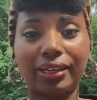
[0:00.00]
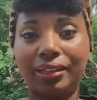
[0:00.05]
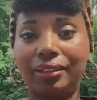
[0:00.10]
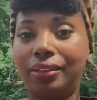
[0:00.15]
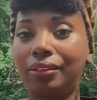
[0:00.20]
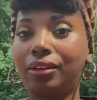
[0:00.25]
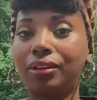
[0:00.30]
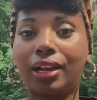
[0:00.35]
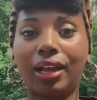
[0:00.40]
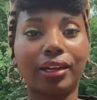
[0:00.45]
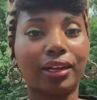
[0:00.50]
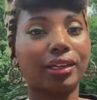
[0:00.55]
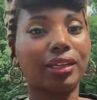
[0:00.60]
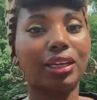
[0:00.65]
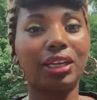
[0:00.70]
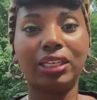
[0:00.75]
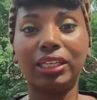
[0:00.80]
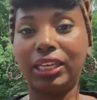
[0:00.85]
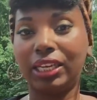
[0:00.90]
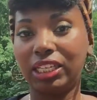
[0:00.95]
And then they're not going
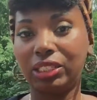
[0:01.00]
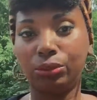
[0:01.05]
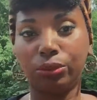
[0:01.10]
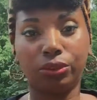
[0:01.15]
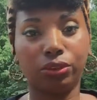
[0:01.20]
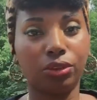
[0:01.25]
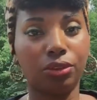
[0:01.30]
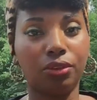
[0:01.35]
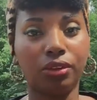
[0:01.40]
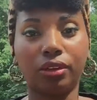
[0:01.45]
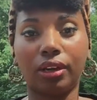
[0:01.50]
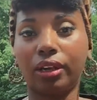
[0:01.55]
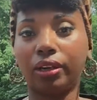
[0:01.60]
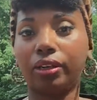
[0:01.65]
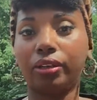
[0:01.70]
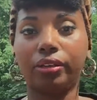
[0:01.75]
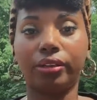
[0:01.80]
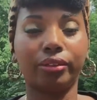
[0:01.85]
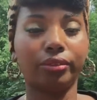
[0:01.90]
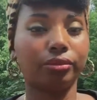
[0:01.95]
to engage with you, they're not
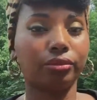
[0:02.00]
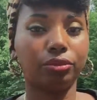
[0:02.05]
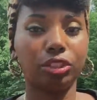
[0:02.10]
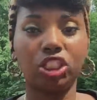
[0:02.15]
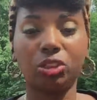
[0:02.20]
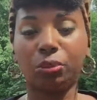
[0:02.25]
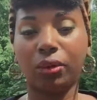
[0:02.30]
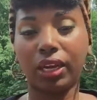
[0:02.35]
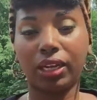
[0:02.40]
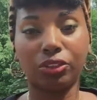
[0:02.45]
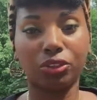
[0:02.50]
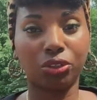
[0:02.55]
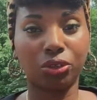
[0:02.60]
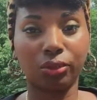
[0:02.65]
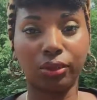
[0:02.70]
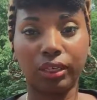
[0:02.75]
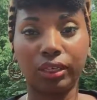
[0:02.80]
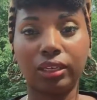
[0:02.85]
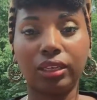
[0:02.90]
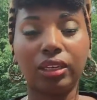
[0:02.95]
going to respond
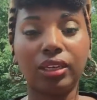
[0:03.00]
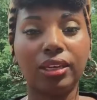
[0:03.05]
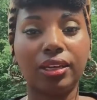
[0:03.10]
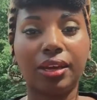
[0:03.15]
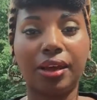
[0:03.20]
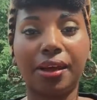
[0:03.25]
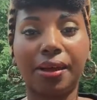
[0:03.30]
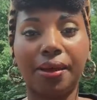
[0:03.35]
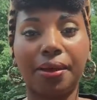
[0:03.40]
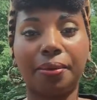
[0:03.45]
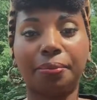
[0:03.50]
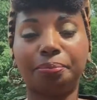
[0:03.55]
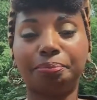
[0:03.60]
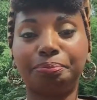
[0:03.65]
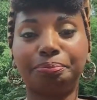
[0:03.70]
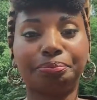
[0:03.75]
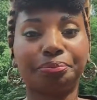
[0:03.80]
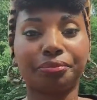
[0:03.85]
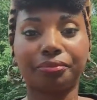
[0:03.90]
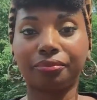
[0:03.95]
to it,
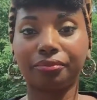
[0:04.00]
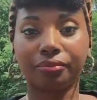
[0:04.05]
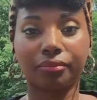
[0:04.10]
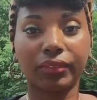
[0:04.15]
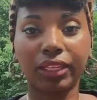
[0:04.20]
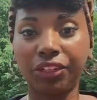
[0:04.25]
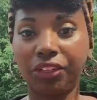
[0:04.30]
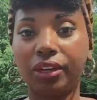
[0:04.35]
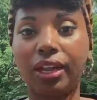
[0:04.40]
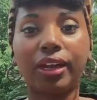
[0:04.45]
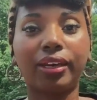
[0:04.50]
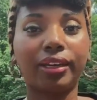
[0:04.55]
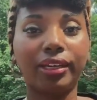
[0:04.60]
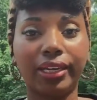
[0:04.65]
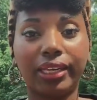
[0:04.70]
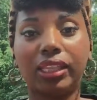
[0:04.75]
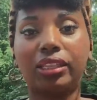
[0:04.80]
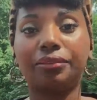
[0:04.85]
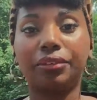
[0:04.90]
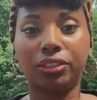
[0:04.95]
and you're not going to
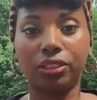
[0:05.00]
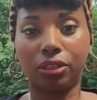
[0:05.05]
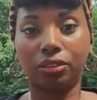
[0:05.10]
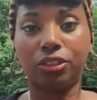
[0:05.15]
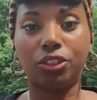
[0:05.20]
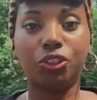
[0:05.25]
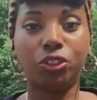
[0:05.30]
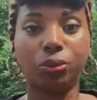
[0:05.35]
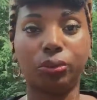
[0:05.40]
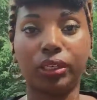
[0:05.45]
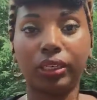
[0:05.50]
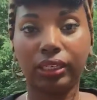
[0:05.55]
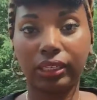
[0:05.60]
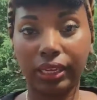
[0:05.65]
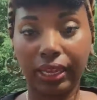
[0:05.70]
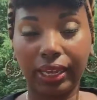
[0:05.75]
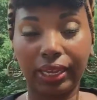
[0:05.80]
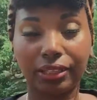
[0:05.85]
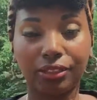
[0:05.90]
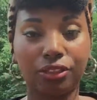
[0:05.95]
get the results that you want to
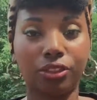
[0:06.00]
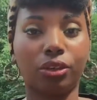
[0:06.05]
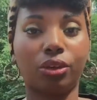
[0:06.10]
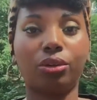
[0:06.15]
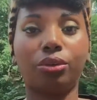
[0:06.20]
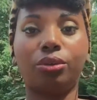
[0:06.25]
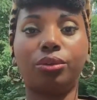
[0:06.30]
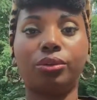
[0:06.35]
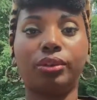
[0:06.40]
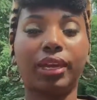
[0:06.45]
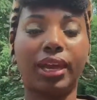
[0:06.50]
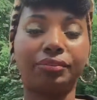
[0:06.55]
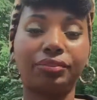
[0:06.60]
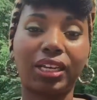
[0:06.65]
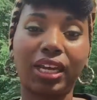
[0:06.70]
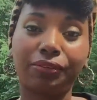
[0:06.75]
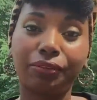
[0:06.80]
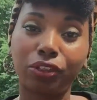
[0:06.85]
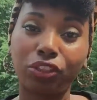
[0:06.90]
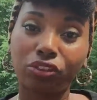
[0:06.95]
get. So you have
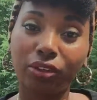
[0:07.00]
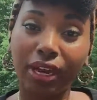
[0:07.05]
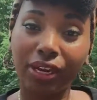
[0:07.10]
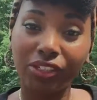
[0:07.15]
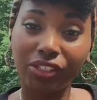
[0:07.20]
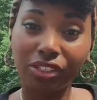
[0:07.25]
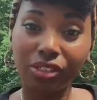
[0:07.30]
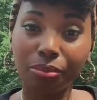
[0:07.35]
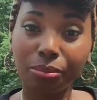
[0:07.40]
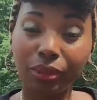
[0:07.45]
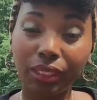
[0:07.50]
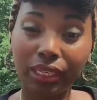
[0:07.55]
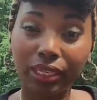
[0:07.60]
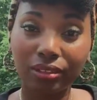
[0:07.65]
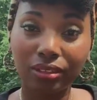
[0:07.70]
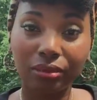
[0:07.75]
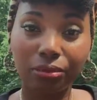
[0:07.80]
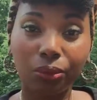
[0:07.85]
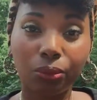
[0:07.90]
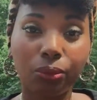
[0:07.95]
to have a strategy in
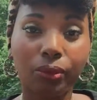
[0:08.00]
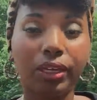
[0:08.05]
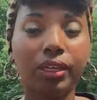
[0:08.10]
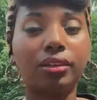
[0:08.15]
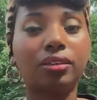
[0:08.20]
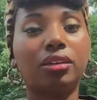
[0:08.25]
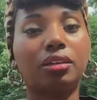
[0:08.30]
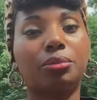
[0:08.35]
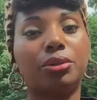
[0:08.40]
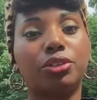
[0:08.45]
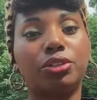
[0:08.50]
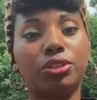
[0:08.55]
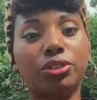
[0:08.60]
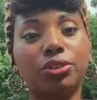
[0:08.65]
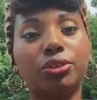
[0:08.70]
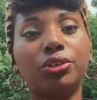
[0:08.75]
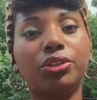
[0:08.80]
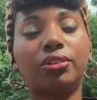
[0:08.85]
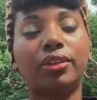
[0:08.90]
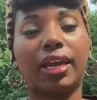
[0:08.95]
place, number 1. Number
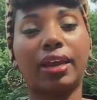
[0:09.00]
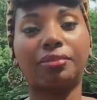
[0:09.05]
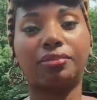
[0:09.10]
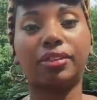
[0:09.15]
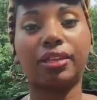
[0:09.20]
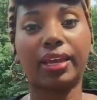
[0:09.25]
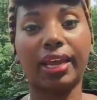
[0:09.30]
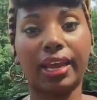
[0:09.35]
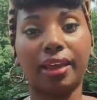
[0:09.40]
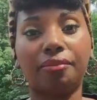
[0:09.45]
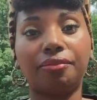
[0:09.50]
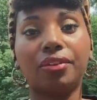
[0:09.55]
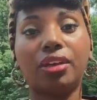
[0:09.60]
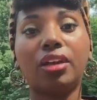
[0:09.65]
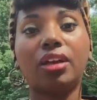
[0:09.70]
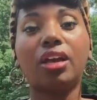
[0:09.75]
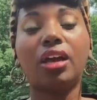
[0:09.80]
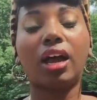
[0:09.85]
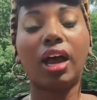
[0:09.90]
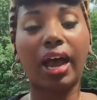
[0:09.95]
2, you have to have
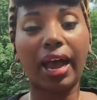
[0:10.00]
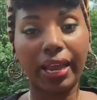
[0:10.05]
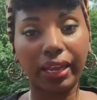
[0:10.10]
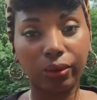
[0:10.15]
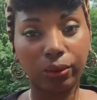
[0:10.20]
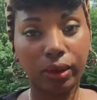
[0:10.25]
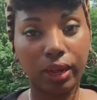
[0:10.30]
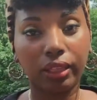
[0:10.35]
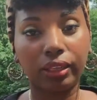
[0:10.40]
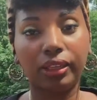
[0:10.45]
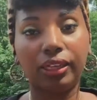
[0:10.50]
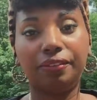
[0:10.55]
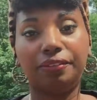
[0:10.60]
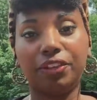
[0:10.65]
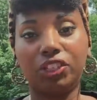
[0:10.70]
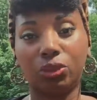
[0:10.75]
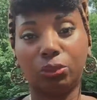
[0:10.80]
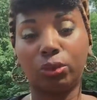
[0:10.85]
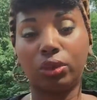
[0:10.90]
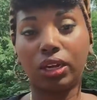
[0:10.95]
high quality
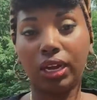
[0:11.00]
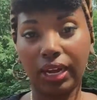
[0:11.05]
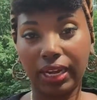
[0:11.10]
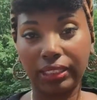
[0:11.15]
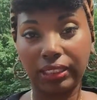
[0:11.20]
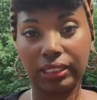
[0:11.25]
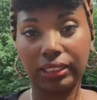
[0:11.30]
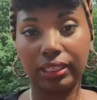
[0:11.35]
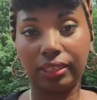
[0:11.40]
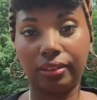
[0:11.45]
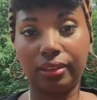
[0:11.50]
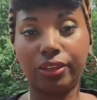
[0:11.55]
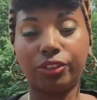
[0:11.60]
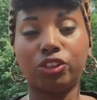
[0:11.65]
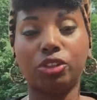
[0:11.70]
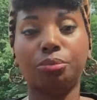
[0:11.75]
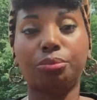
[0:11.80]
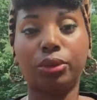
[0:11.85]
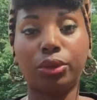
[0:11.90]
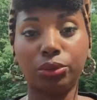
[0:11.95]
visual content
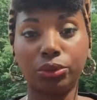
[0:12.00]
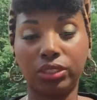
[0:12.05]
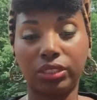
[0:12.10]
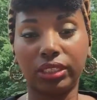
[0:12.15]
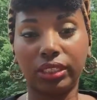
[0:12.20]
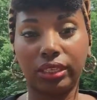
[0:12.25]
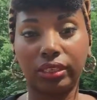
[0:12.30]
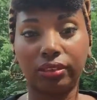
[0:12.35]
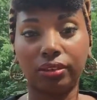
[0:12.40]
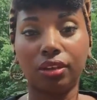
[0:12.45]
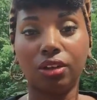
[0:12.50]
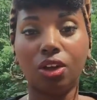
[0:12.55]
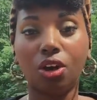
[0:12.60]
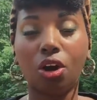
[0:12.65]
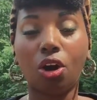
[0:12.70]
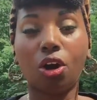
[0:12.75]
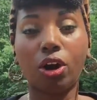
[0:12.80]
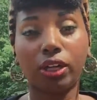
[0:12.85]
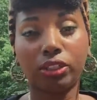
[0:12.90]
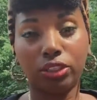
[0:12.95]
that you're posting
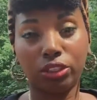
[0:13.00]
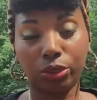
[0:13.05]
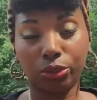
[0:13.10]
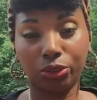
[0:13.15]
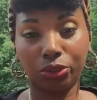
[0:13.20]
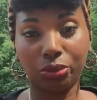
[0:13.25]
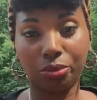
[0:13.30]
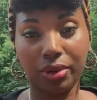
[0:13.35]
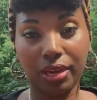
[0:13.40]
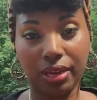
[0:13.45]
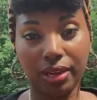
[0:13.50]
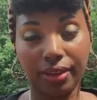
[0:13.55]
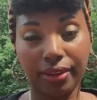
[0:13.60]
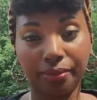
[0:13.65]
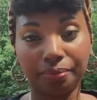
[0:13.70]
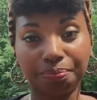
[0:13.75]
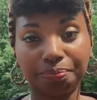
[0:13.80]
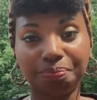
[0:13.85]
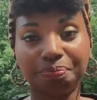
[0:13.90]
on social media.